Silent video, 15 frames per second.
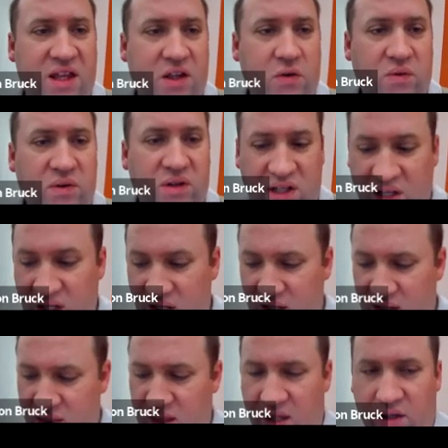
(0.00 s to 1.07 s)
you
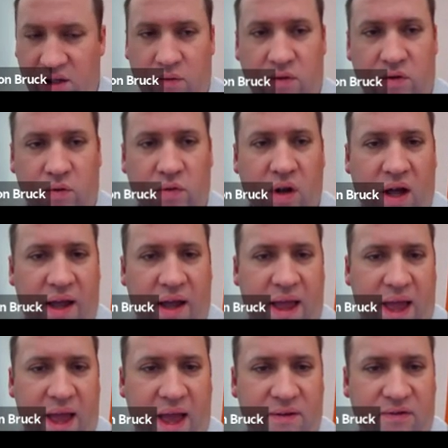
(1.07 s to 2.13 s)
need that you do not
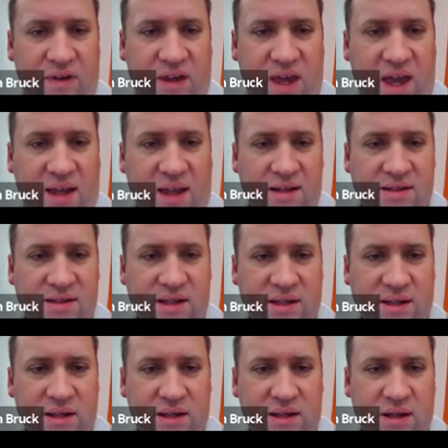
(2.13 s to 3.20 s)
have yet,
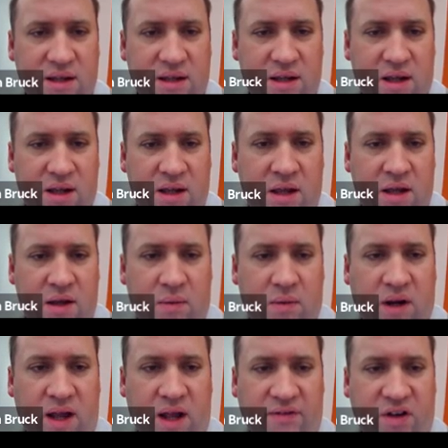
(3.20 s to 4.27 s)
we're
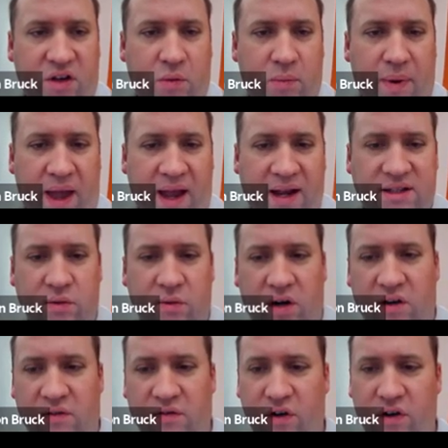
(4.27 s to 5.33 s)
gonna have to go back to our
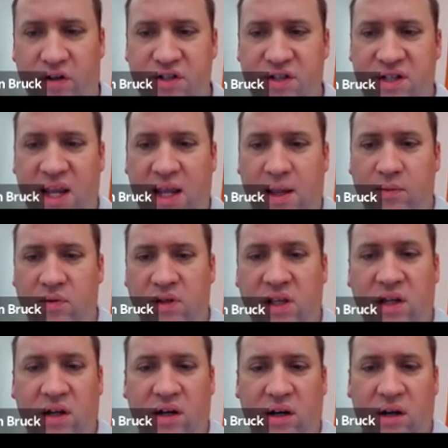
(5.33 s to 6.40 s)
conversion table
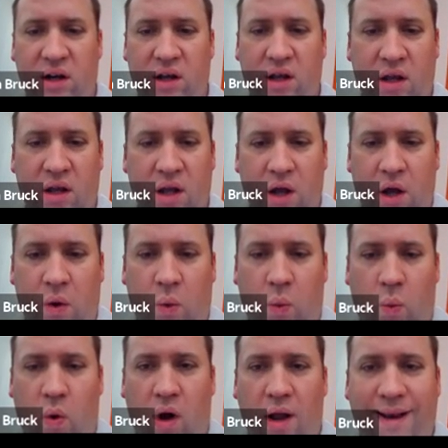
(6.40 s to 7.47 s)
here.
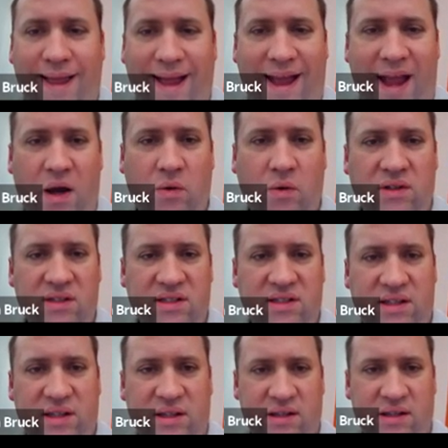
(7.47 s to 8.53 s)
1
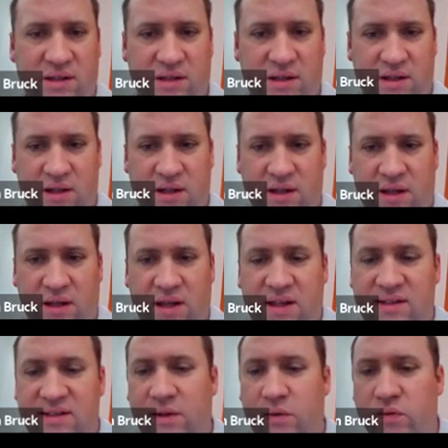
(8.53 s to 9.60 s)
ounce
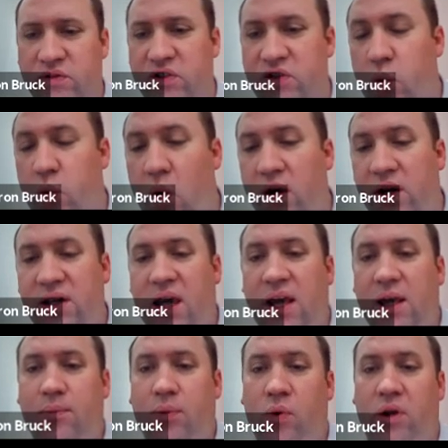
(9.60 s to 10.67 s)
is equal to
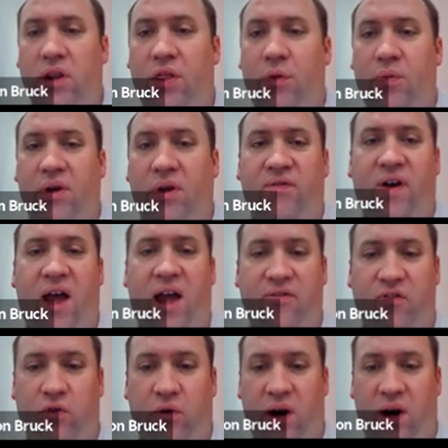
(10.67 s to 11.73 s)

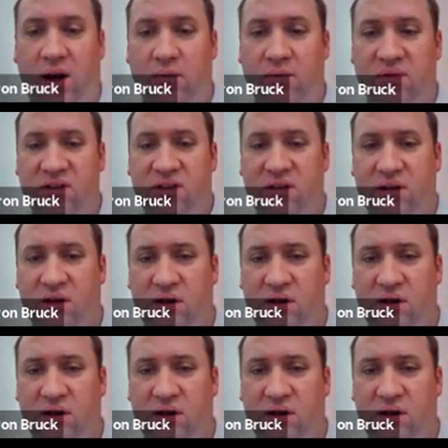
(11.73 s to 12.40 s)
28.35 grams.